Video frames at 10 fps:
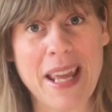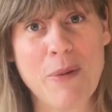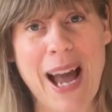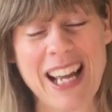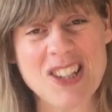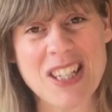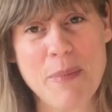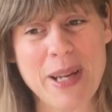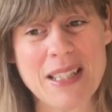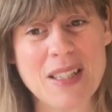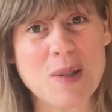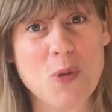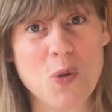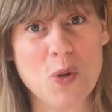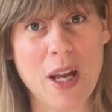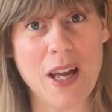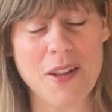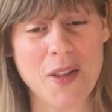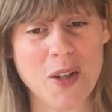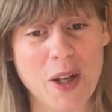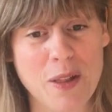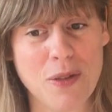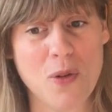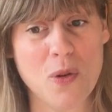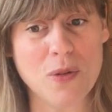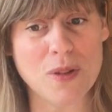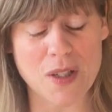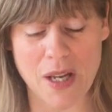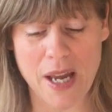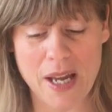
they were actually a bit smaller than I thought.